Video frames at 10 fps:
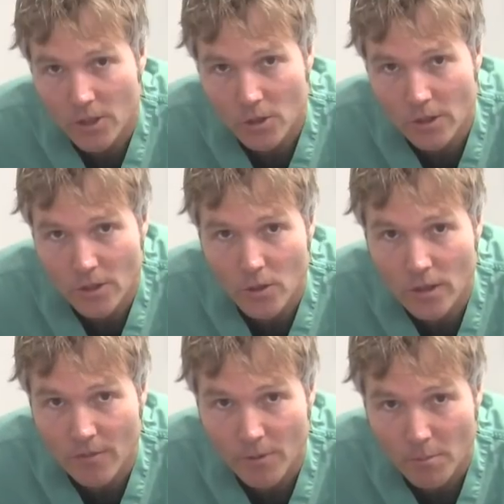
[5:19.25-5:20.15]
show you two
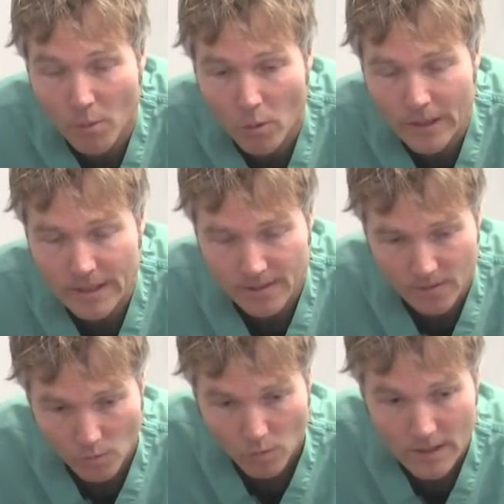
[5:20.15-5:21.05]
different points,
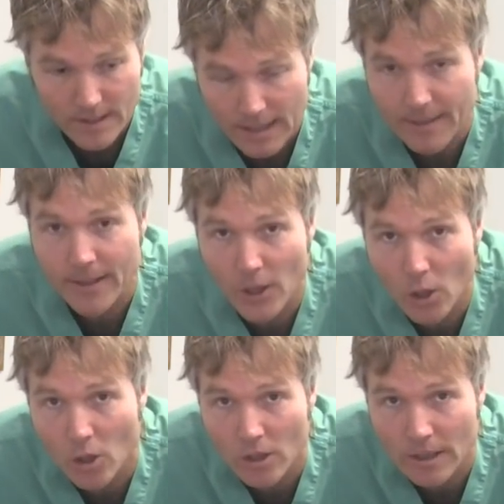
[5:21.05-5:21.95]
ones that I think you're
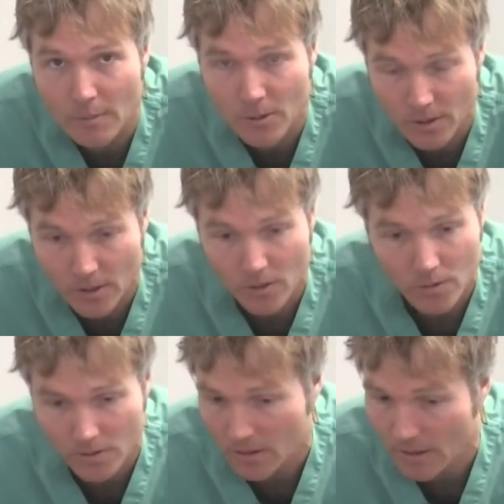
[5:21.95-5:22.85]
all able to
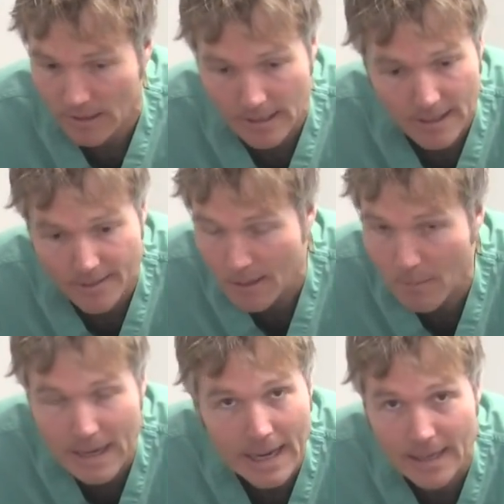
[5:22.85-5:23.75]
use, and they
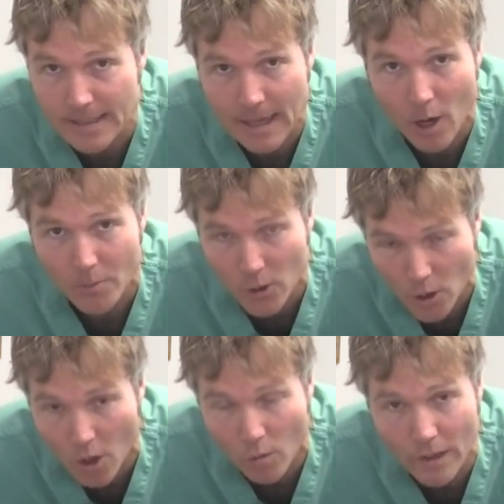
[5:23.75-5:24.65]
may actually help your
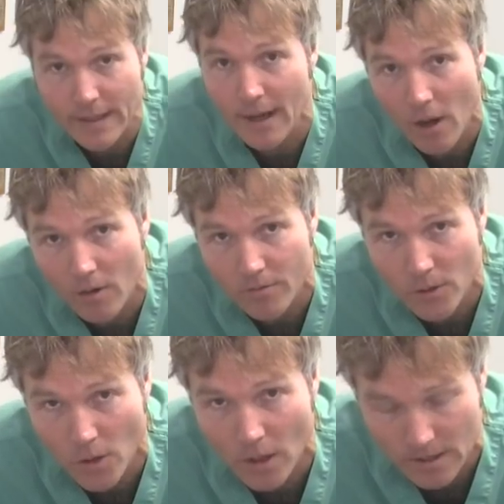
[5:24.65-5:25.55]
dog right now if
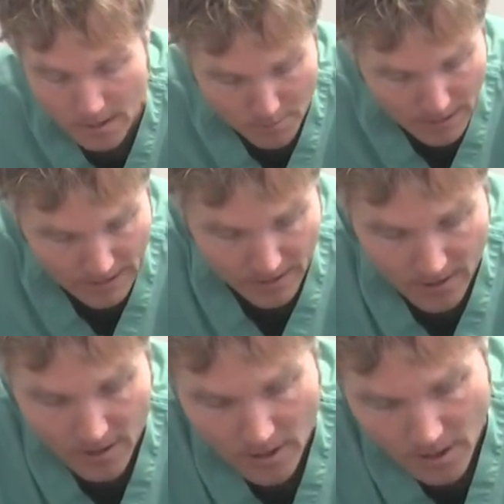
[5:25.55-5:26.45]
your dog is in pain.
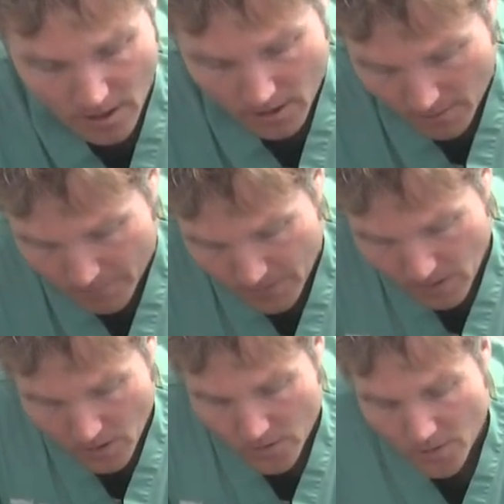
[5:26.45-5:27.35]

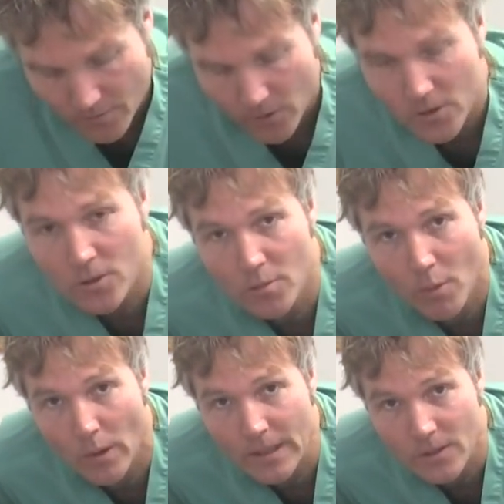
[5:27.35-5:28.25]
So the first two
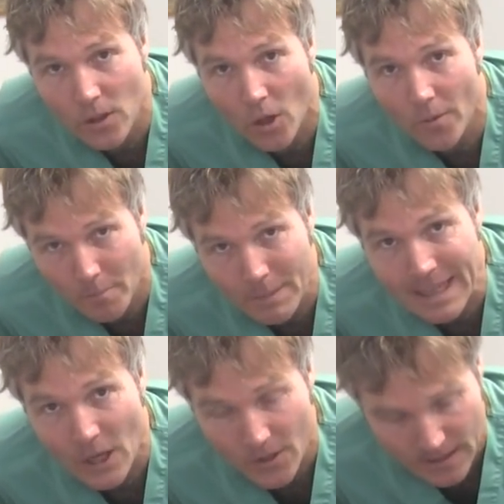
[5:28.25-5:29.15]
points are called the
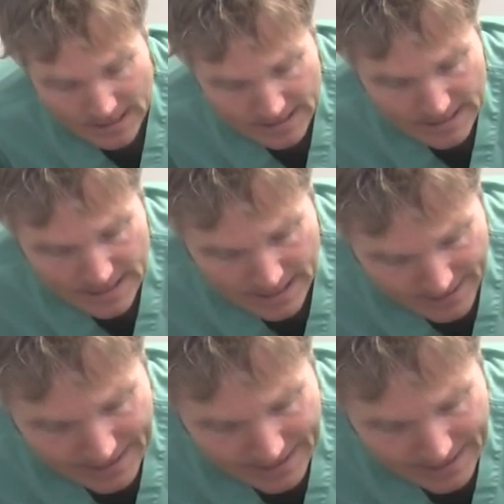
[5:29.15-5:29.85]
BL60, the